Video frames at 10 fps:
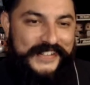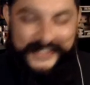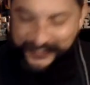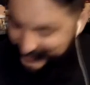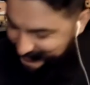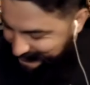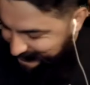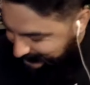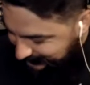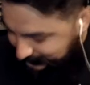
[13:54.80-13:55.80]
He used to play
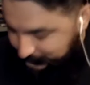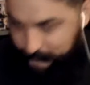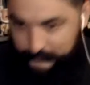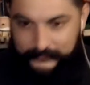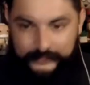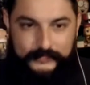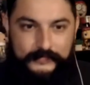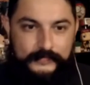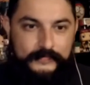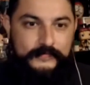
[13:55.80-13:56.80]
baseball.
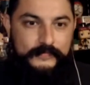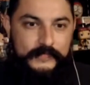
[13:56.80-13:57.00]
So